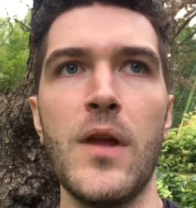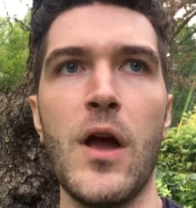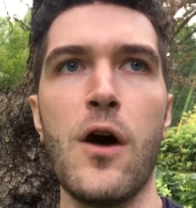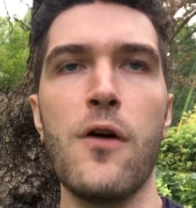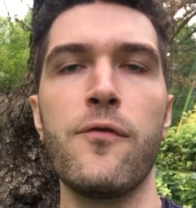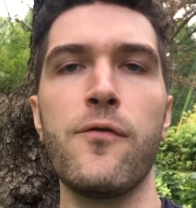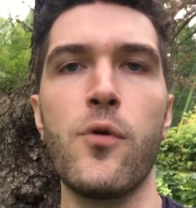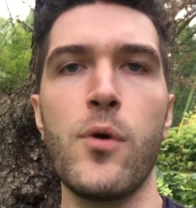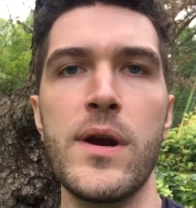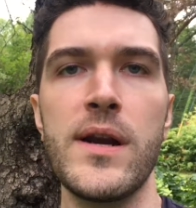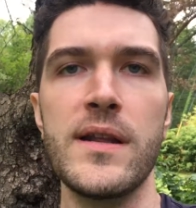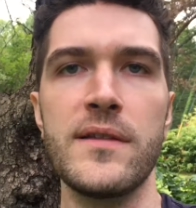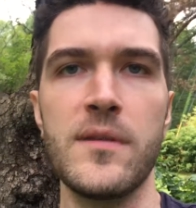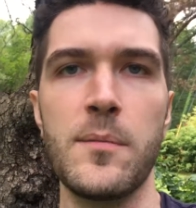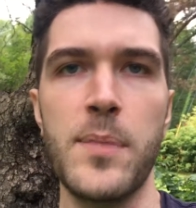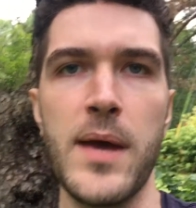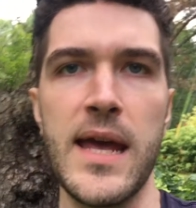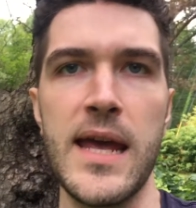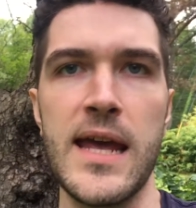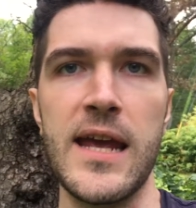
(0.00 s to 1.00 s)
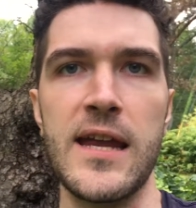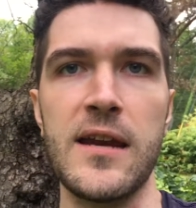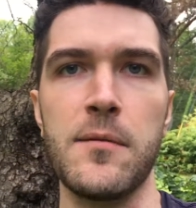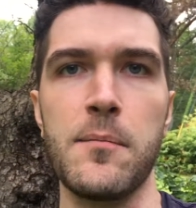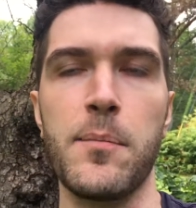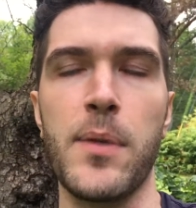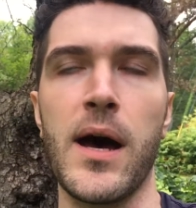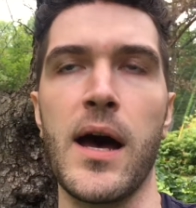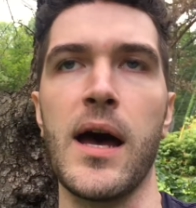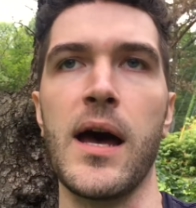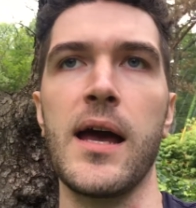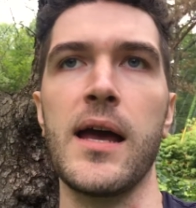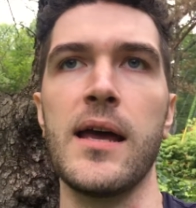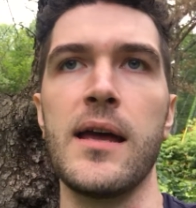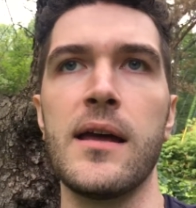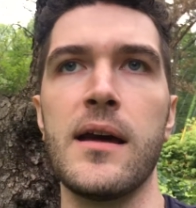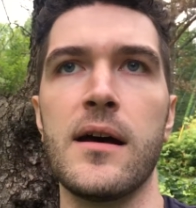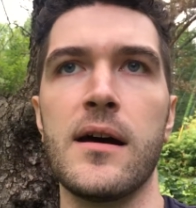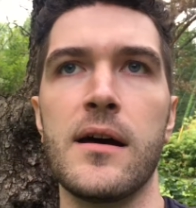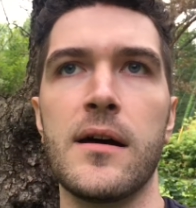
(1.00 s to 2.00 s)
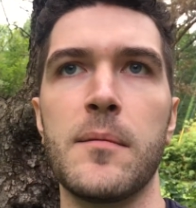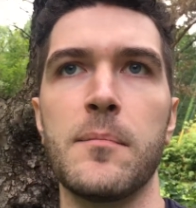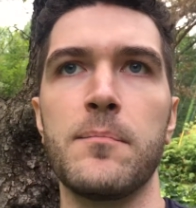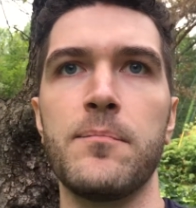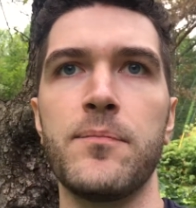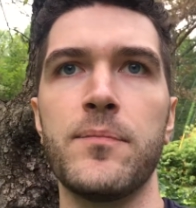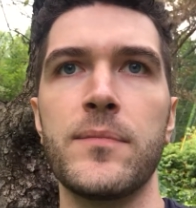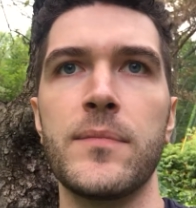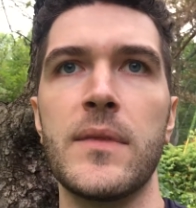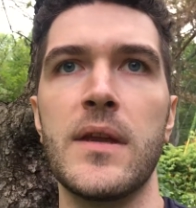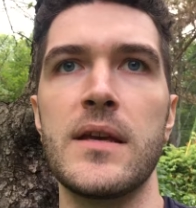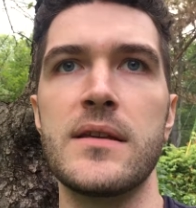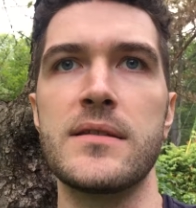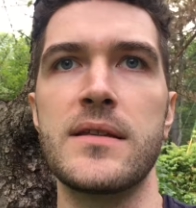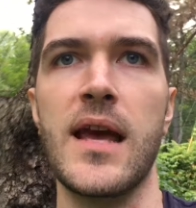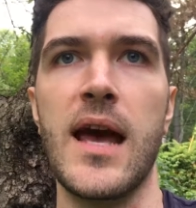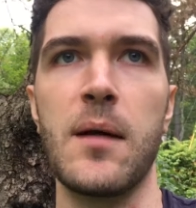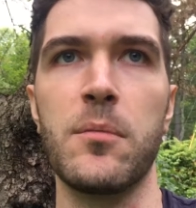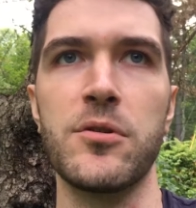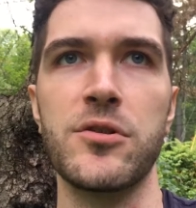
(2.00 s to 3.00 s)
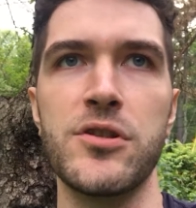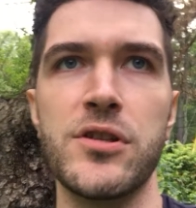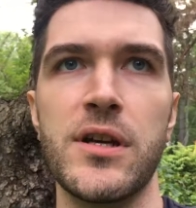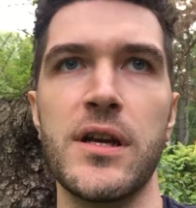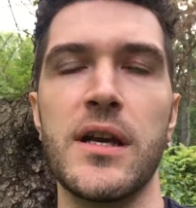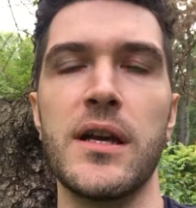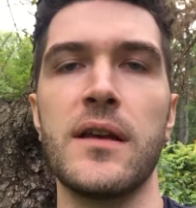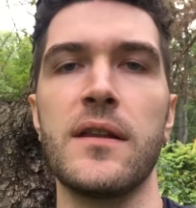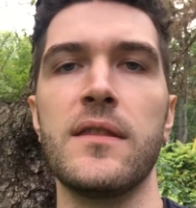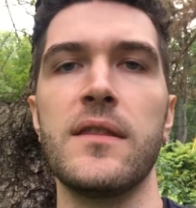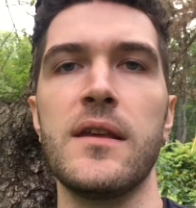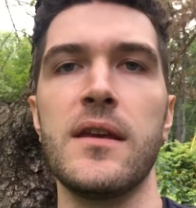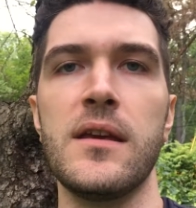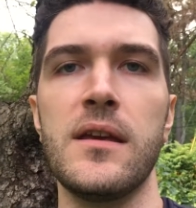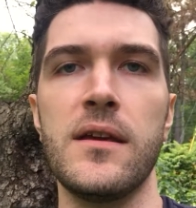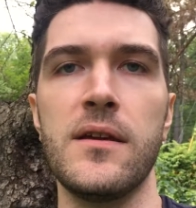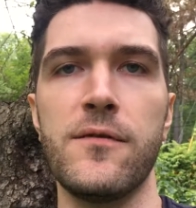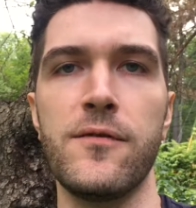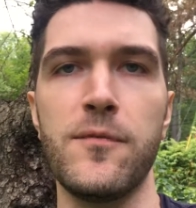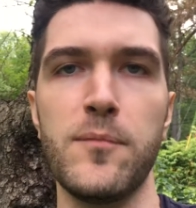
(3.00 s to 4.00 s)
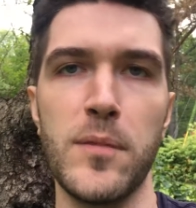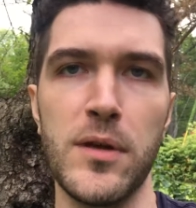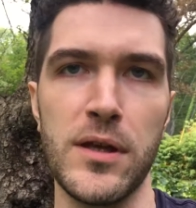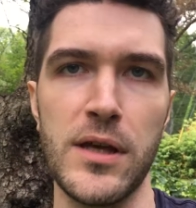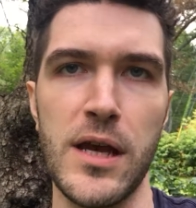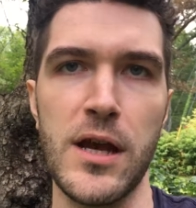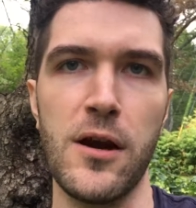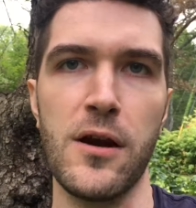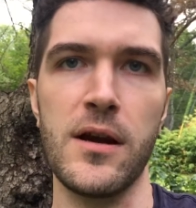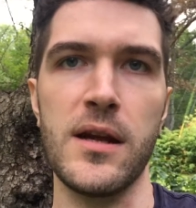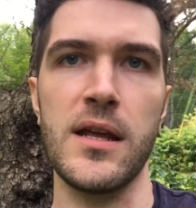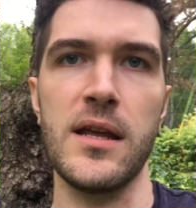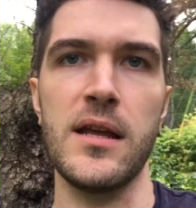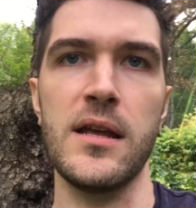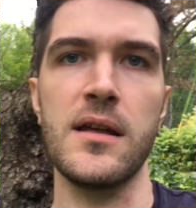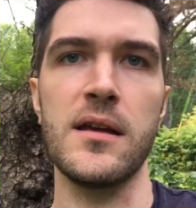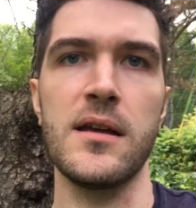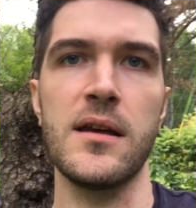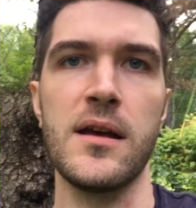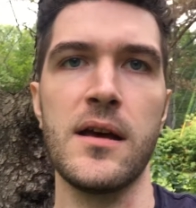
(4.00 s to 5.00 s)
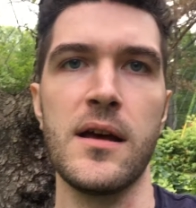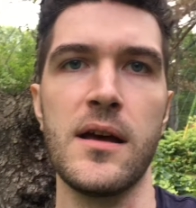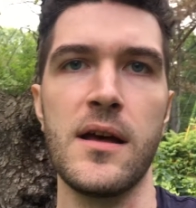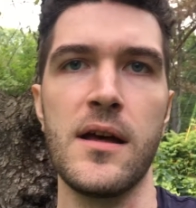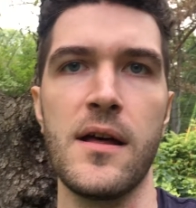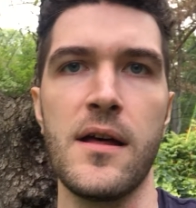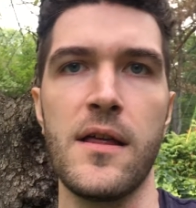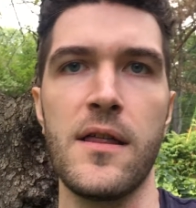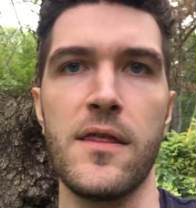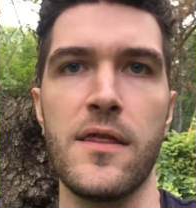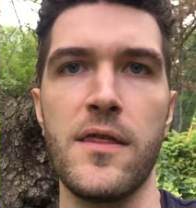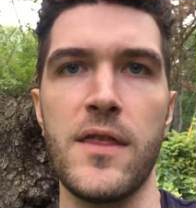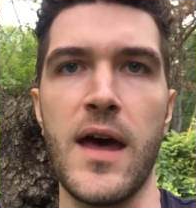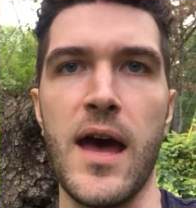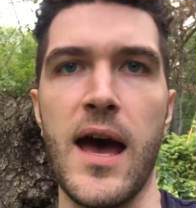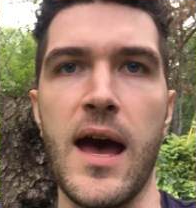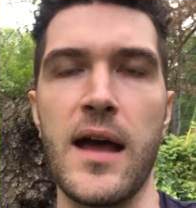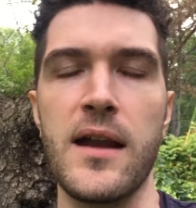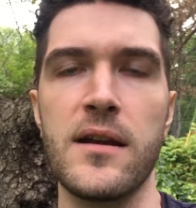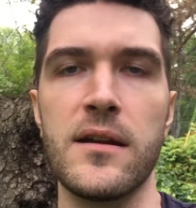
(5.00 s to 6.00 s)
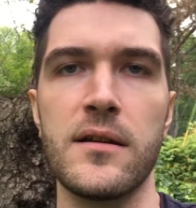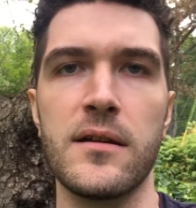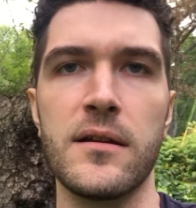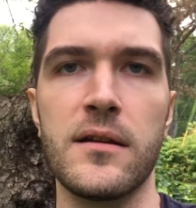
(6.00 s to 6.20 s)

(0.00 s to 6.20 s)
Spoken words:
avoiding the pain by establishing the familiarity that